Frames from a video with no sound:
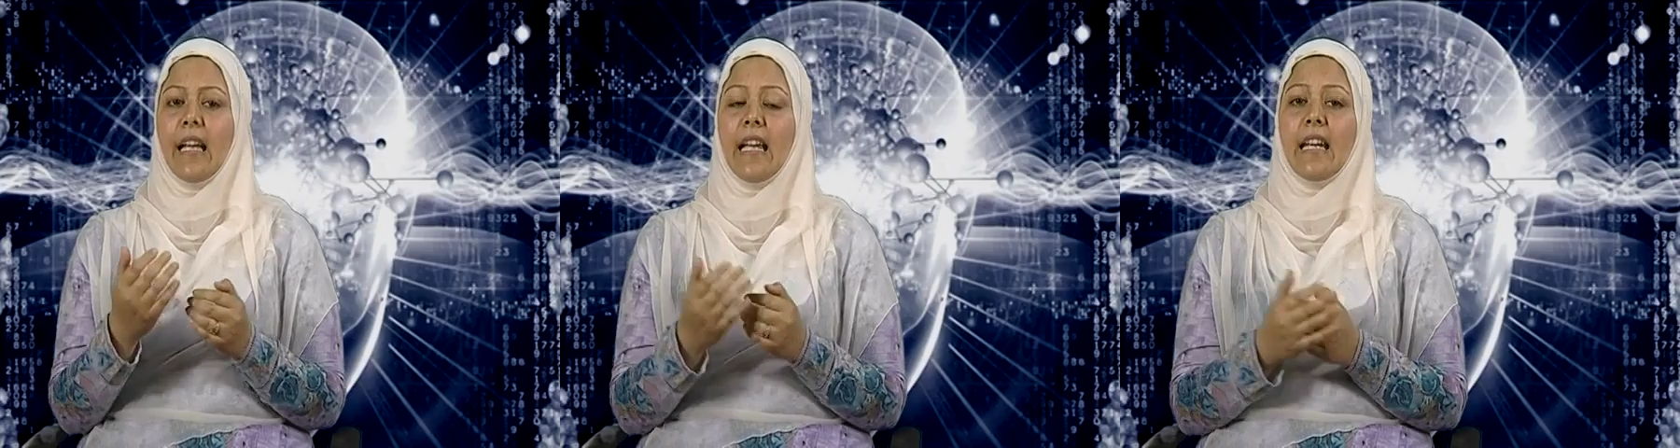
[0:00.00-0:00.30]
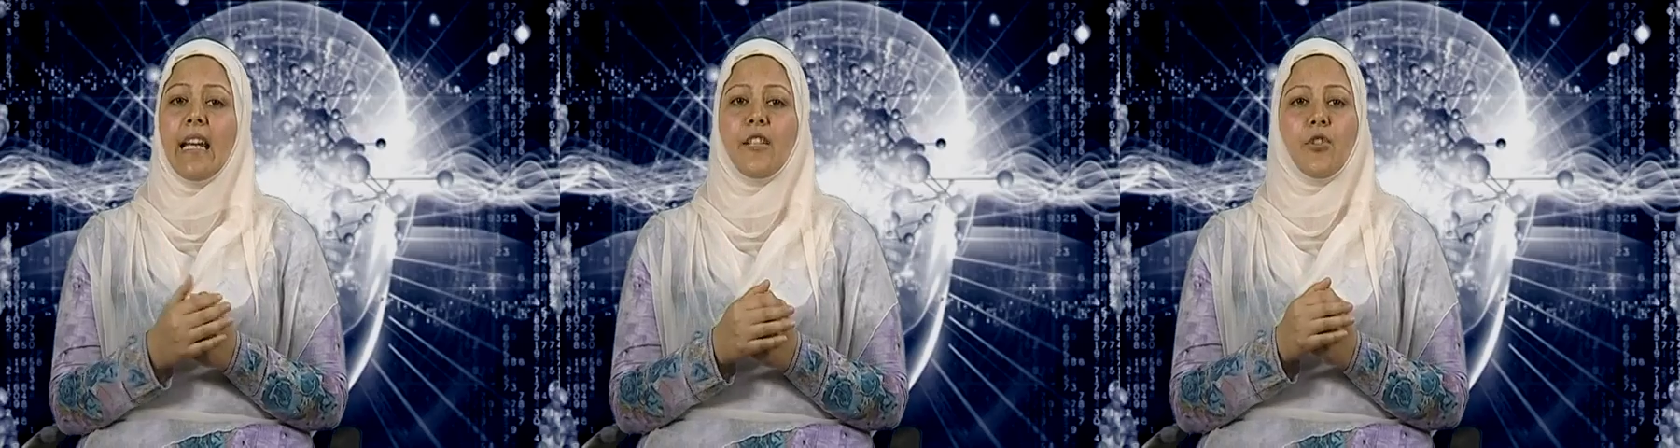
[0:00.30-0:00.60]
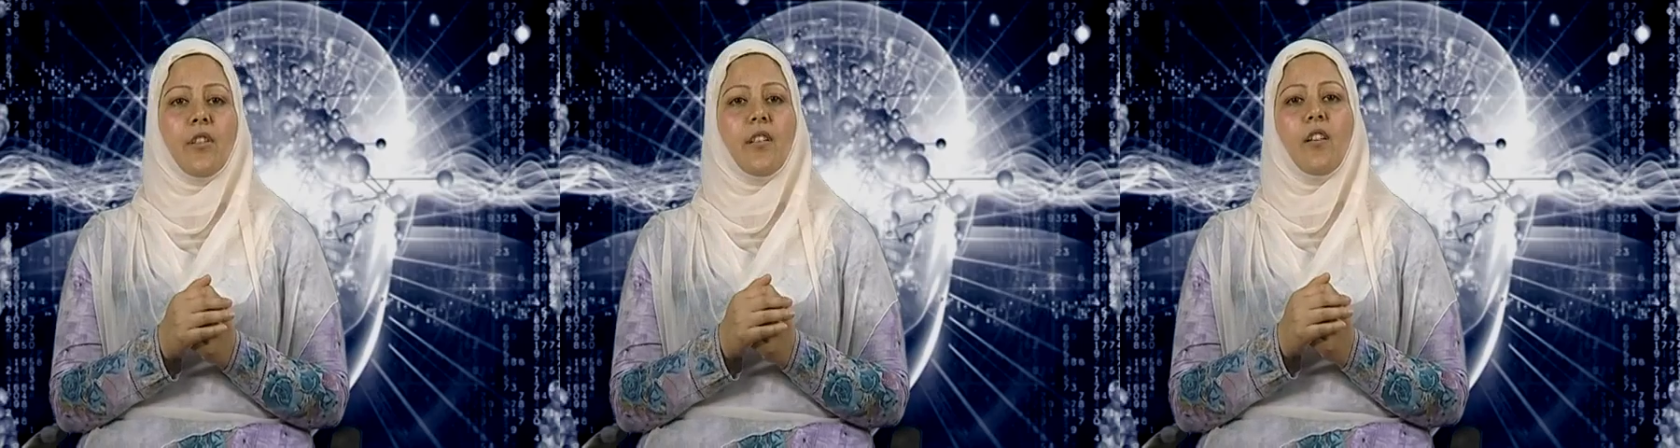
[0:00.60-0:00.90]
In
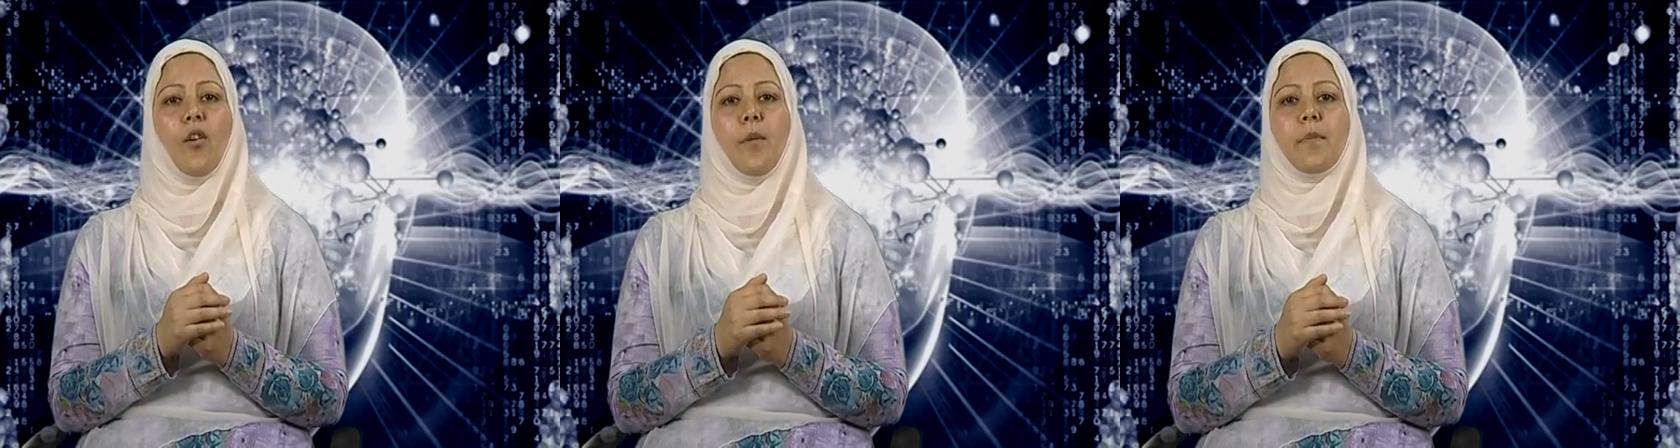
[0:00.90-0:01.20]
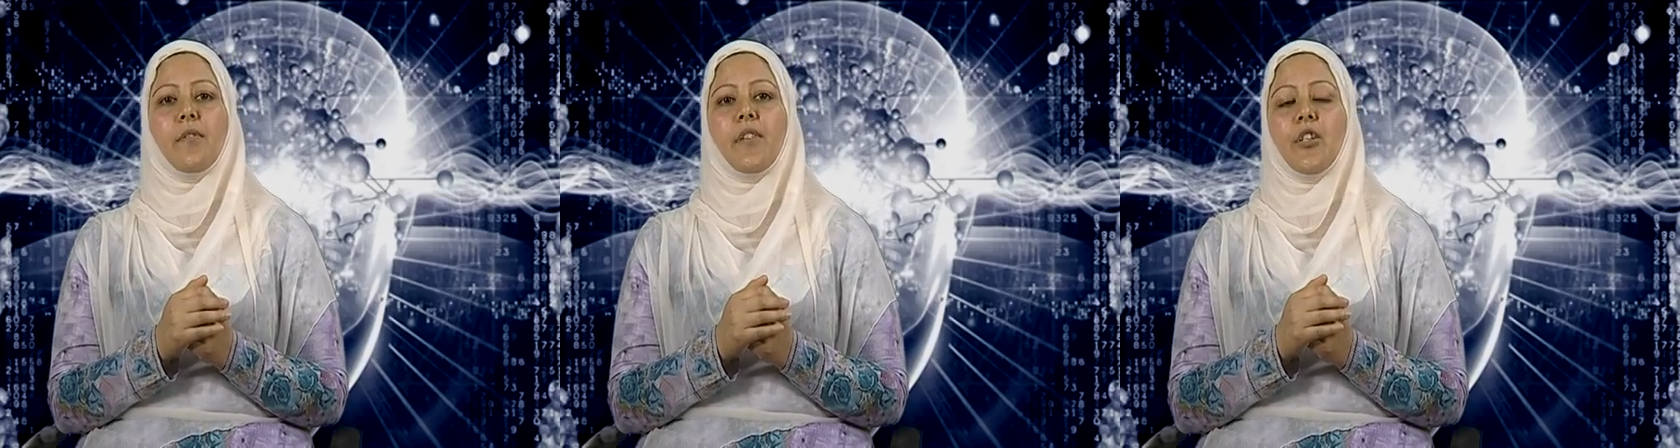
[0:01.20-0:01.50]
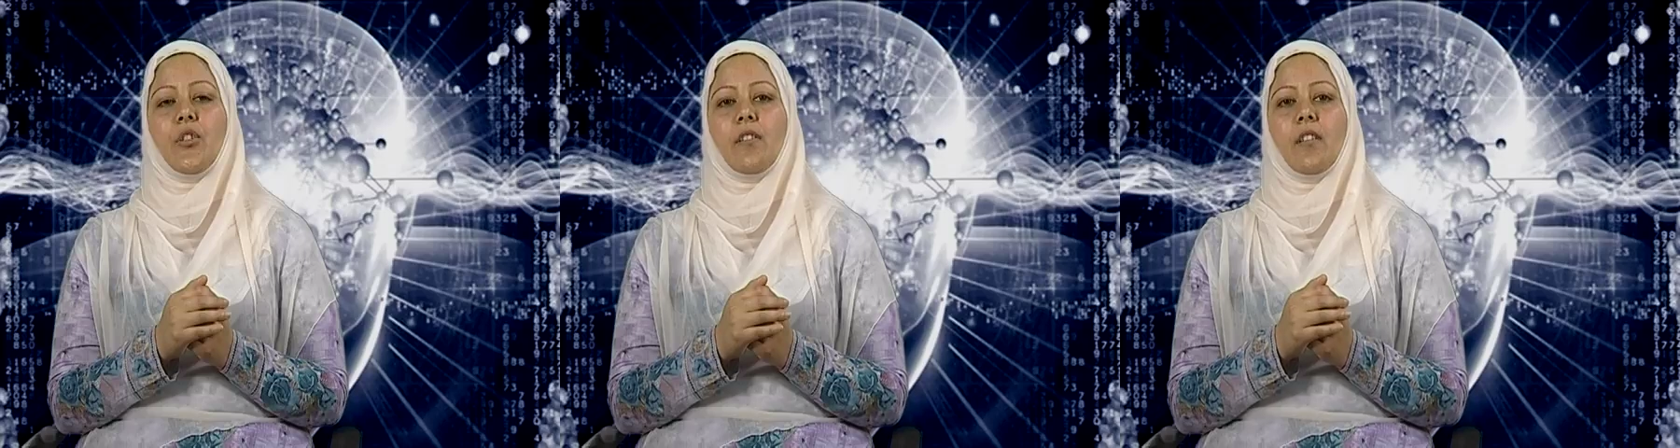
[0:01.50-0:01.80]
natural
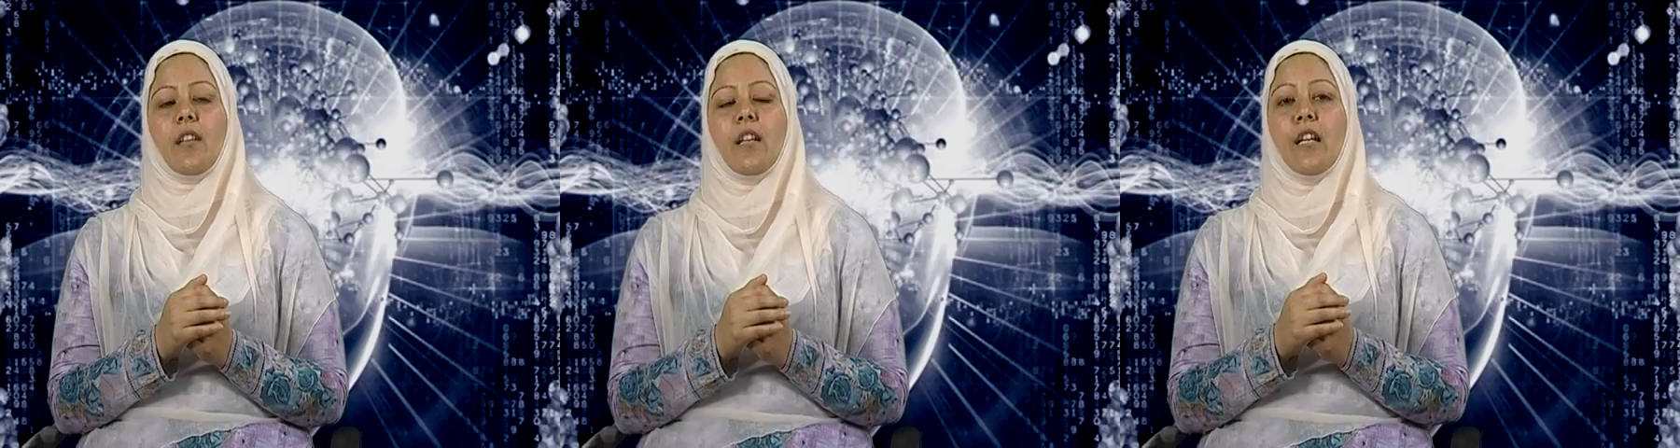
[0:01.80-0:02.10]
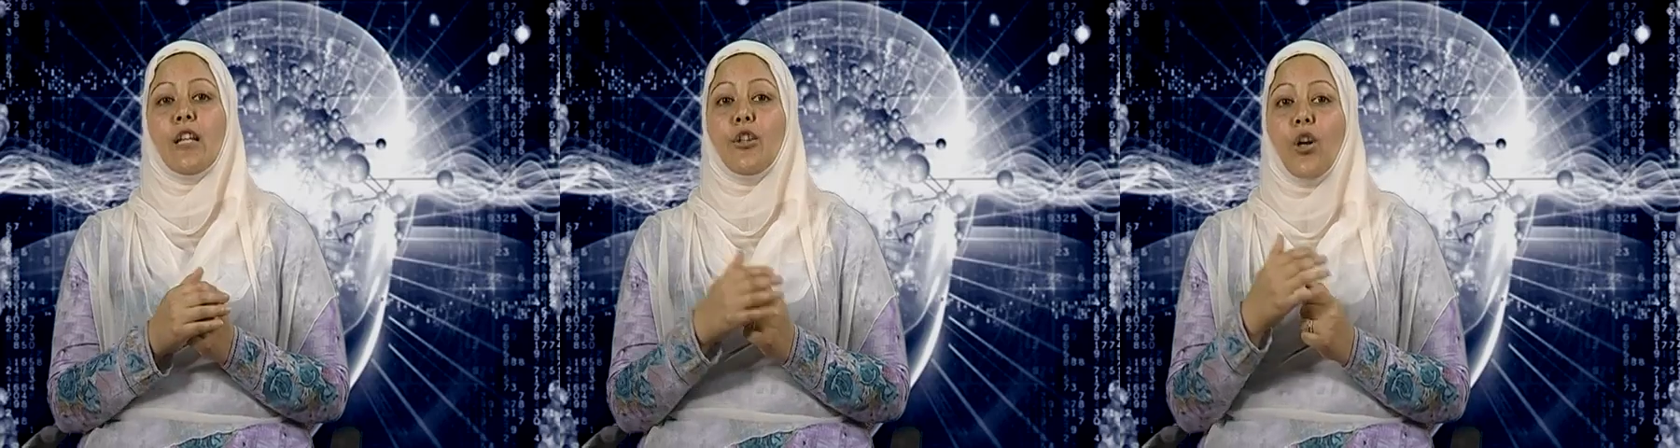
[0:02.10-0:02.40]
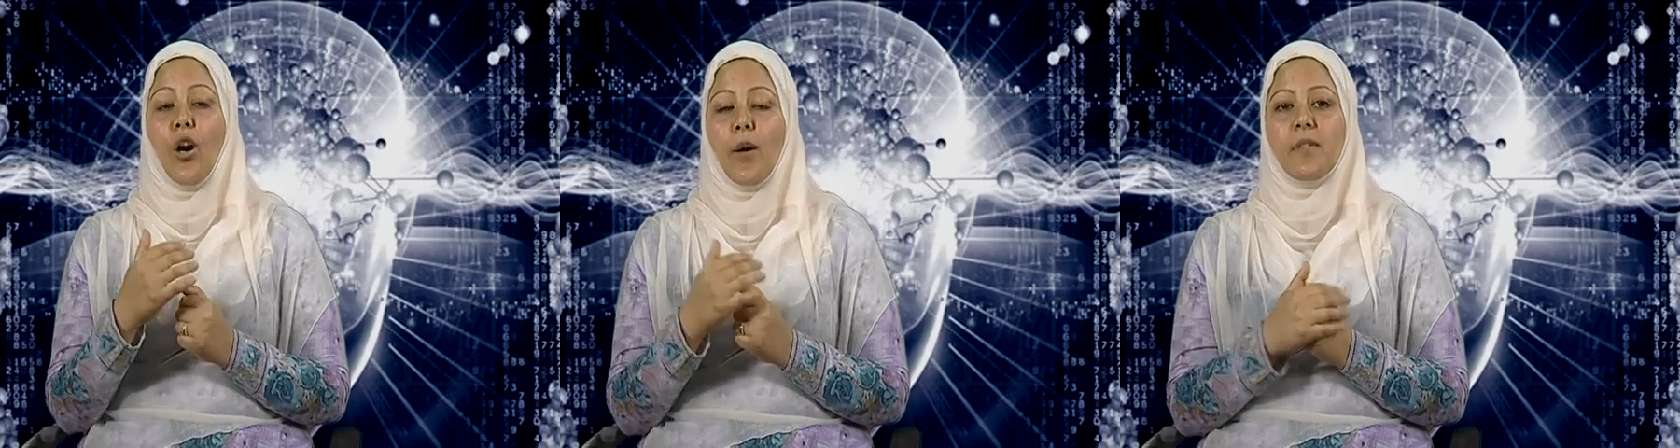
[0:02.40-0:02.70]
observation,
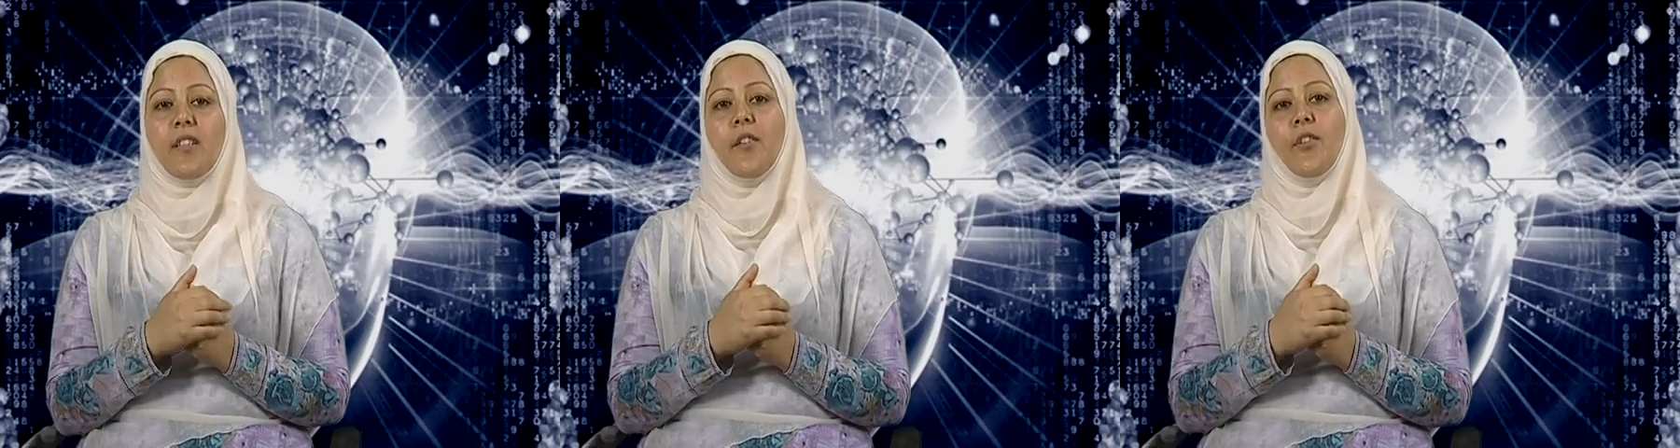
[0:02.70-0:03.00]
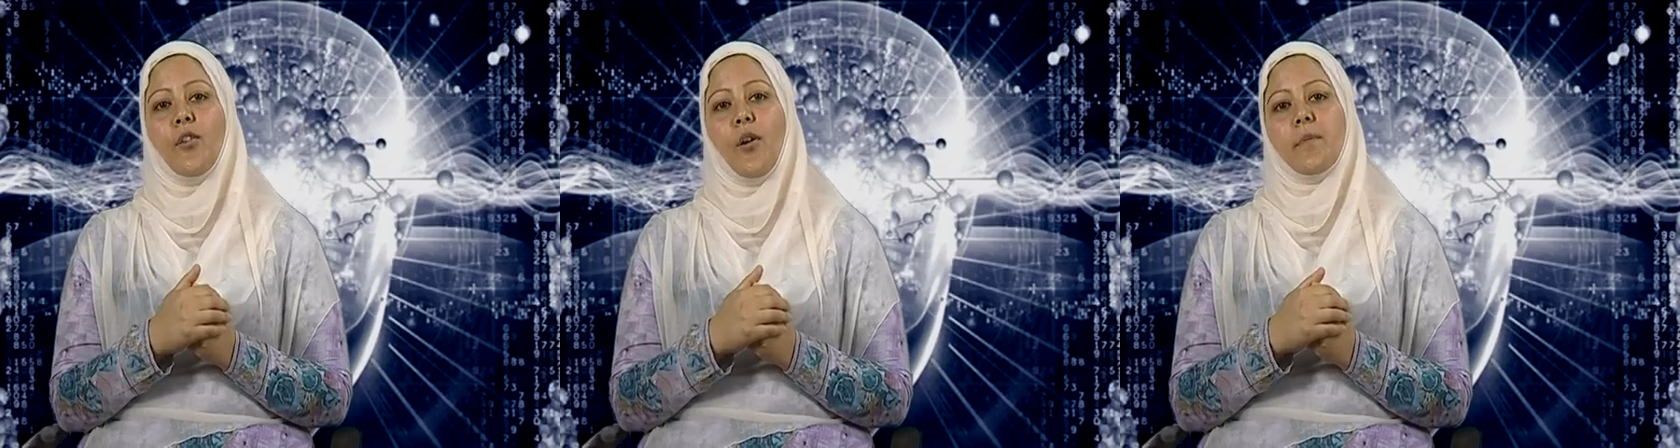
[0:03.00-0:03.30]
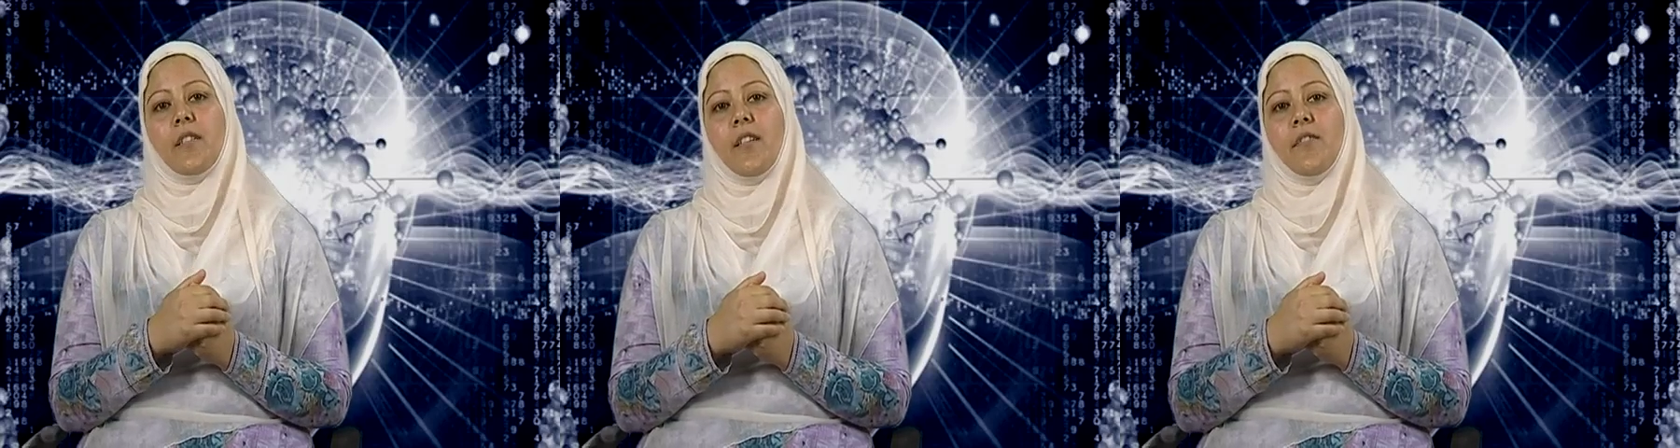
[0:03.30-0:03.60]
the observer
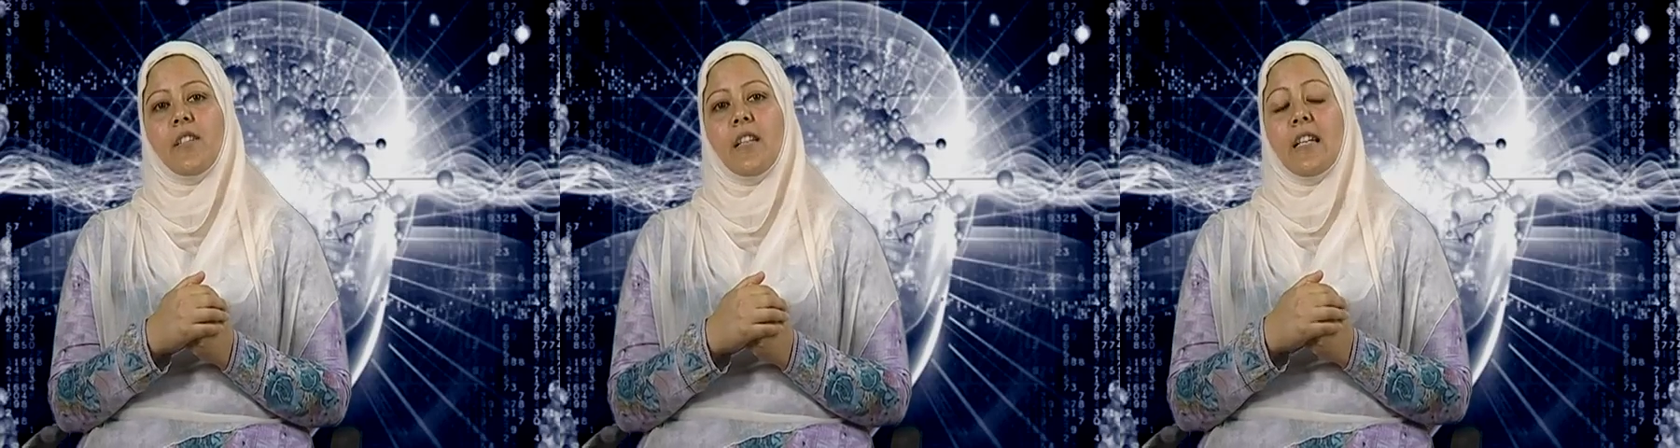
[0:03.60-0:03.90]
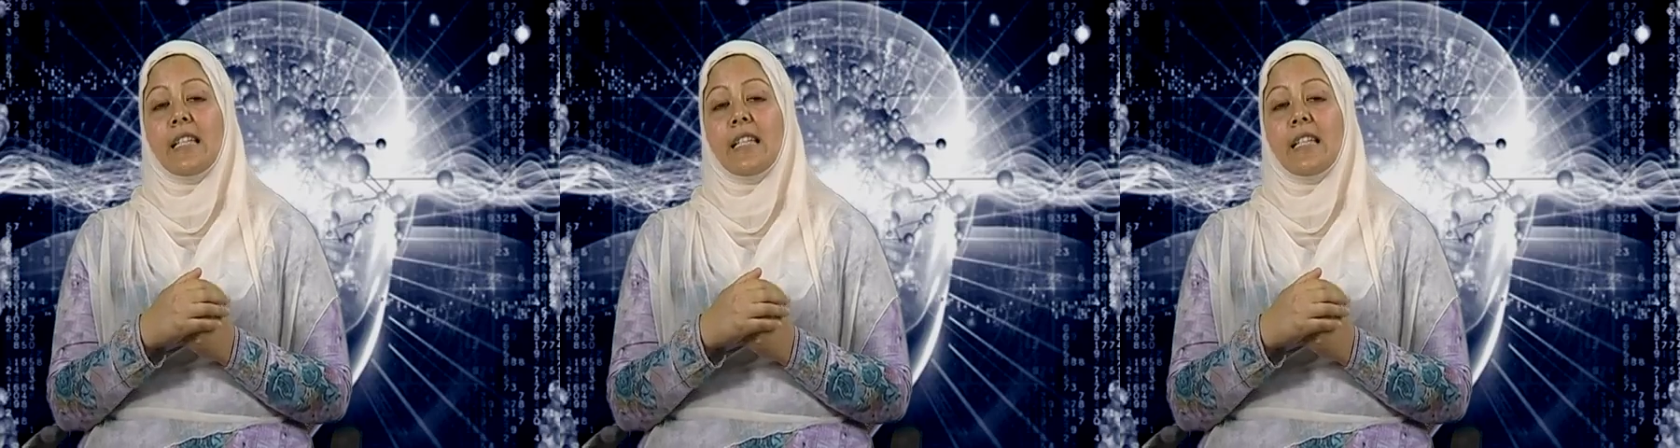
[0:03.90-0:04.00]
observes